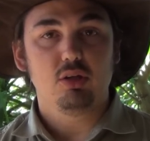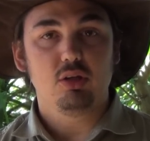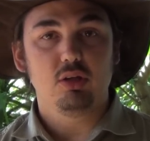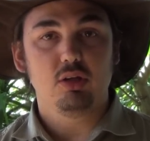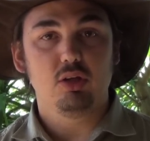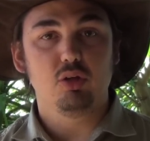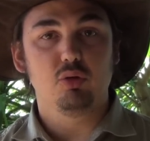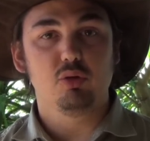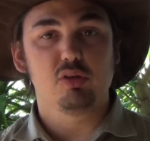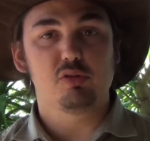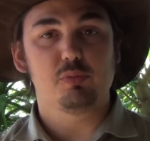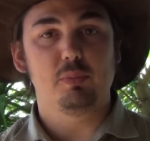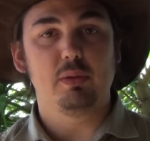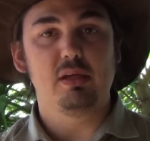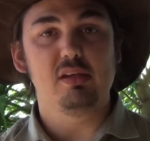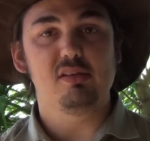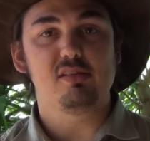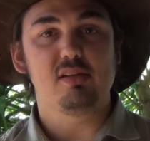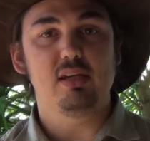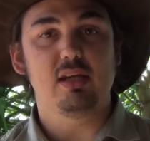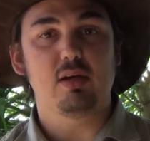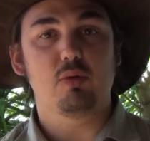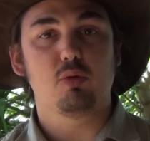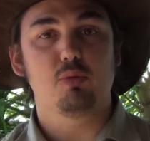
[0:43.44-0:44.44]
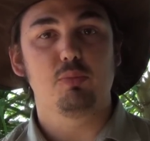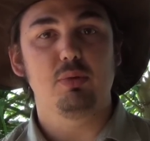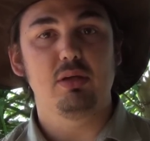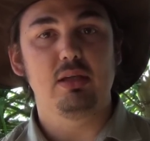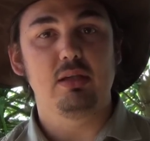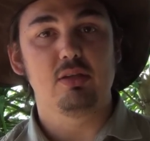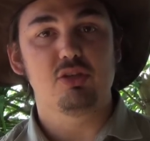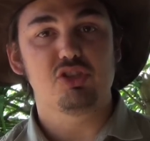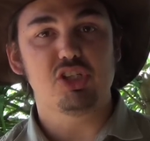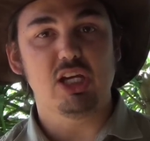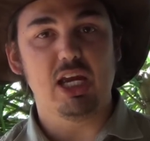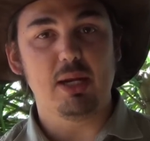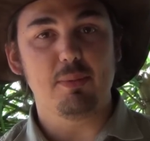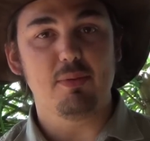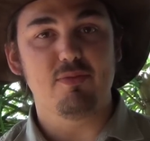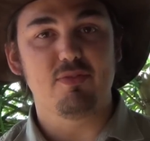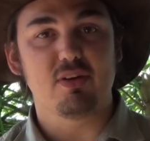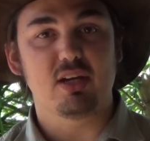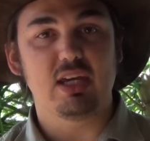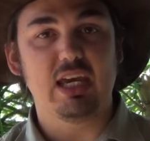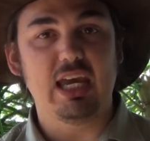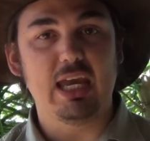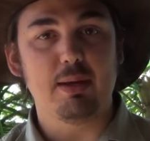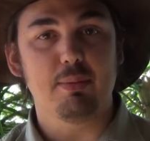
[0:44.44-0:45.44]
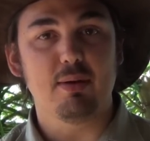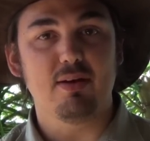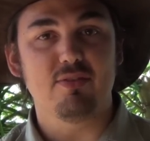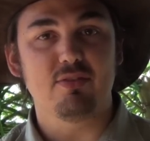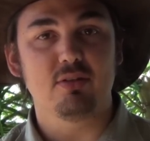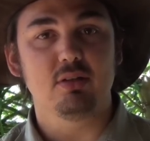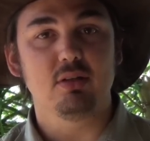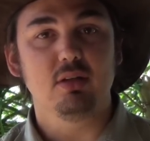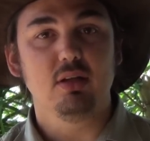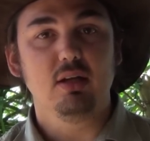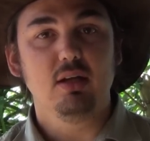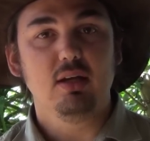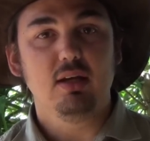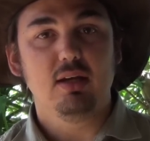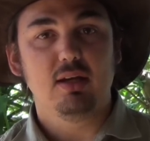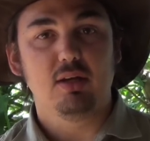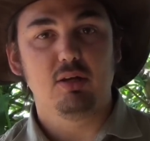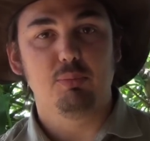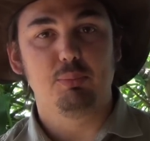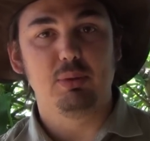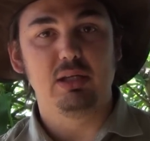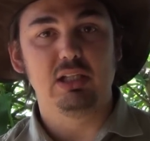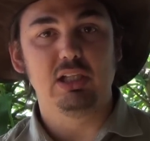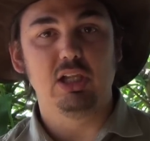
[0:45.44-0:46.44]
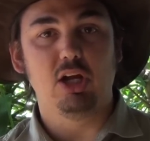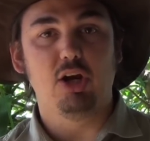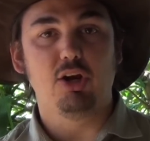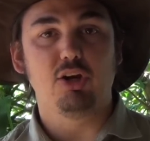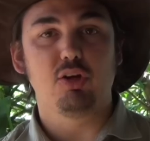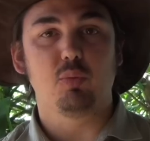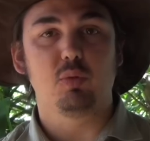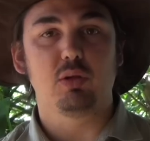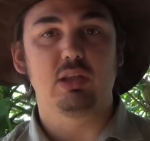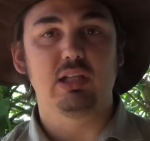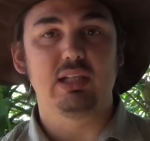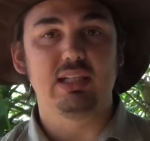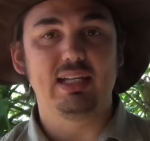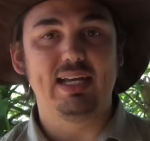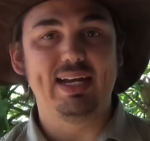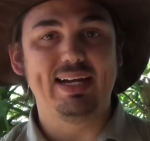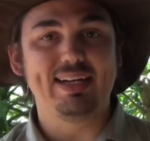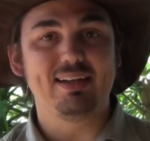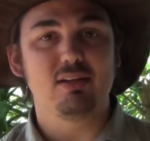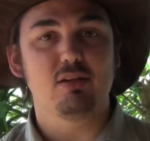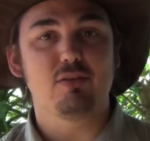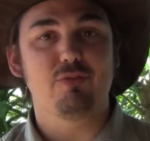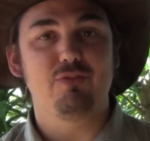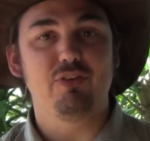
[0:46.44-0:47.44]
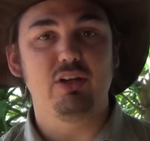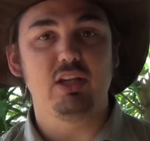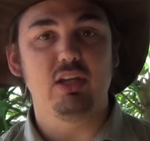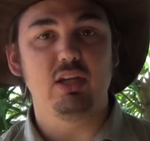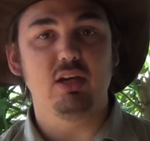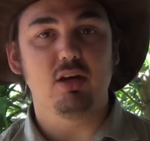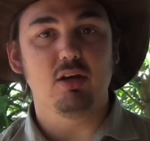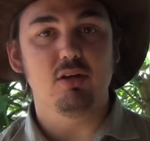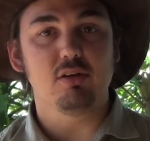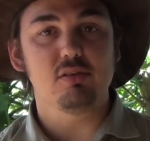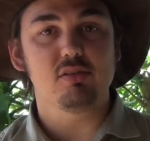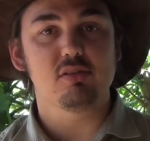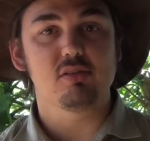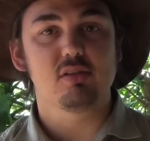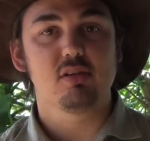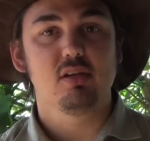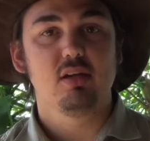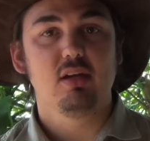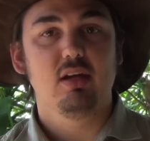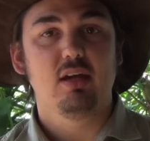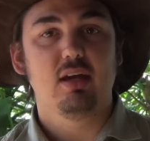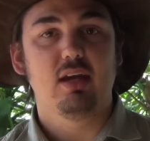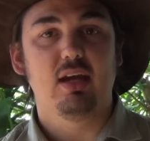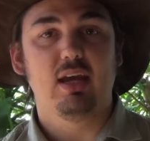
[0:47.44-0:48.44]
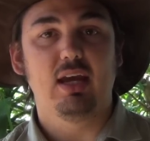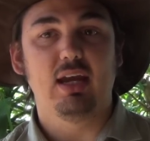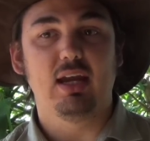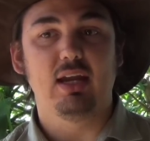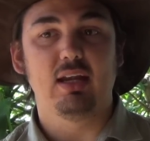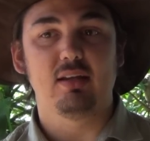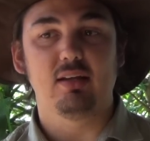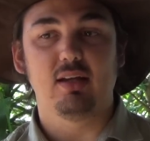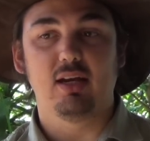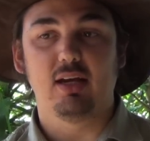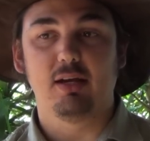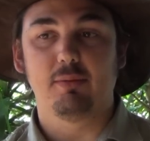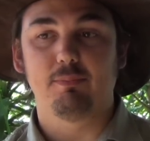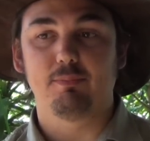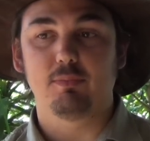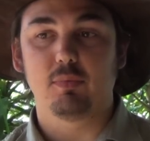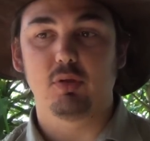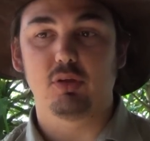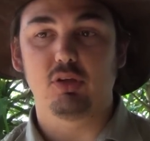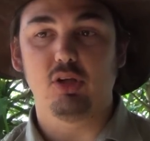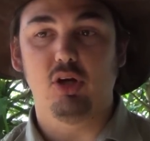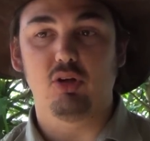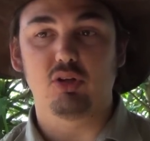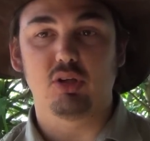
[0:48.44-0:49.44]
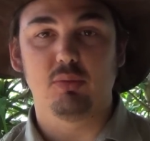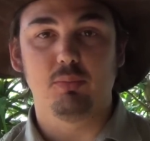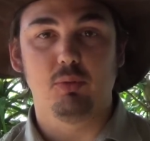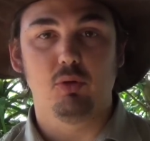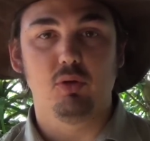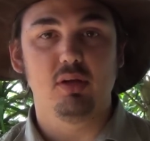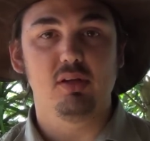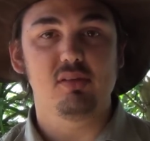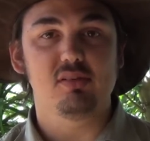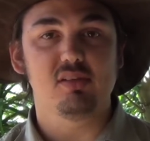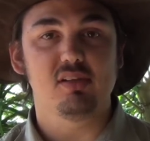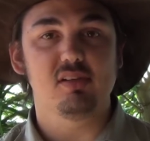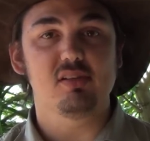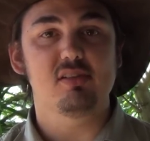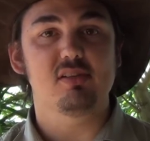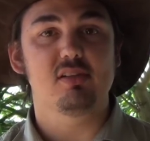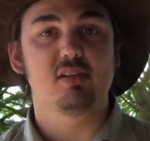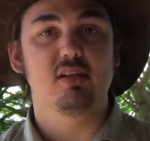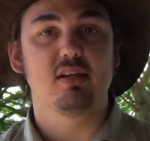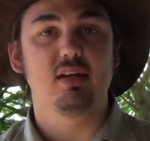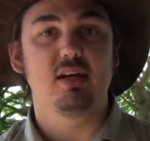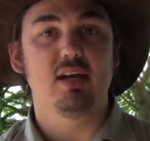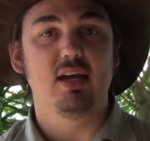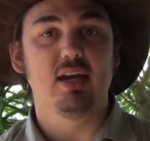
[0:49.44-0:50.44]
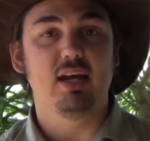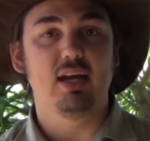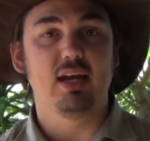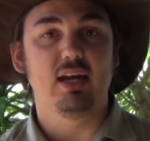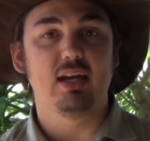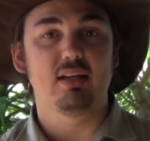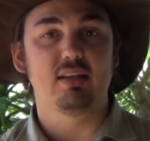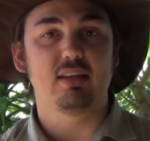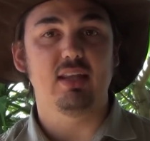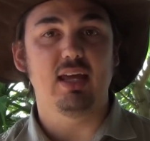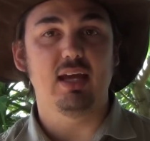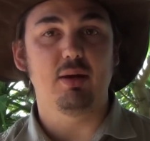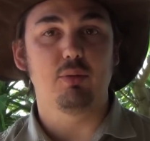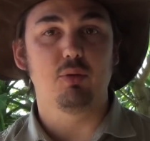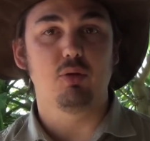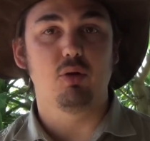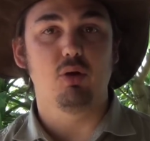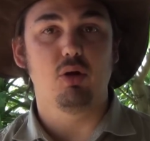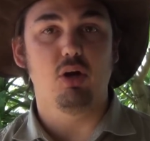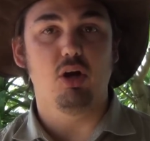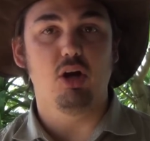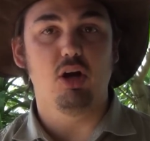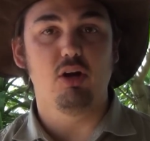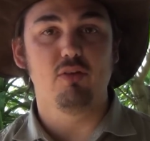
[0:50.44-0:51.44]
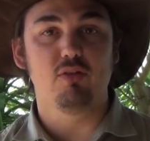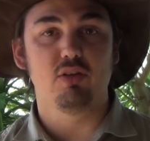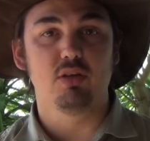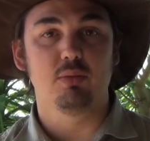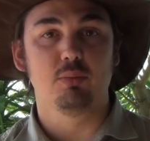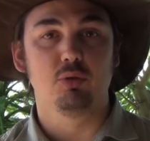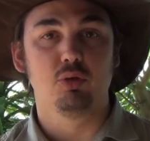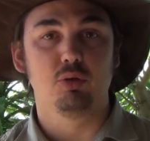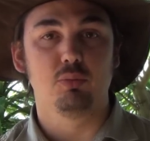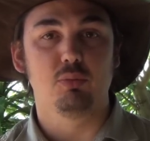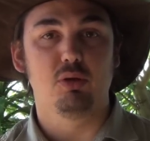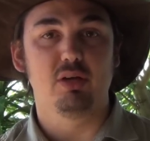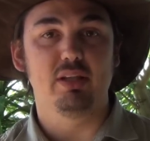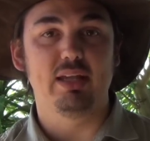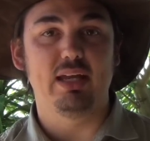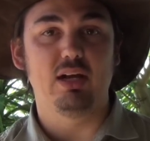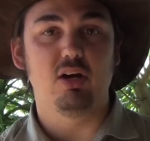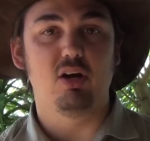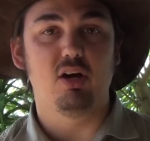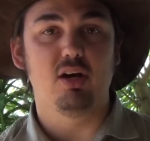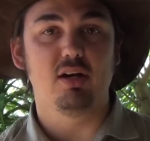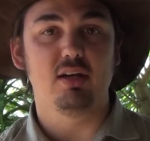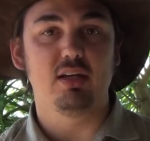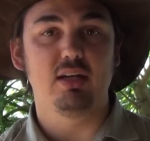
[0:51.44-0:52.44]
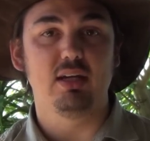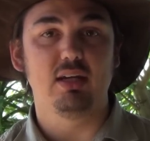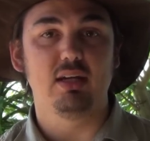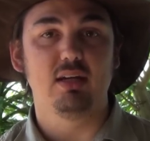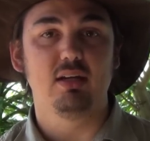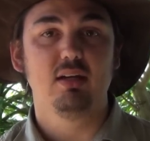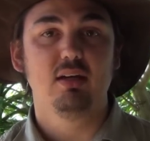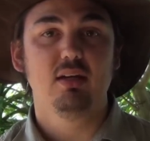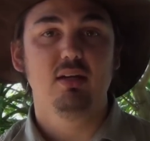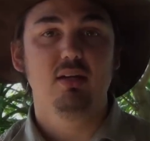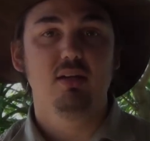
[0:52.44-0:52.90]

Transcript: the U S B stick would be in the shape of a camp oven. It would be loaded with the latest videos, and um, told the boys this, and they were over the moon by that idea.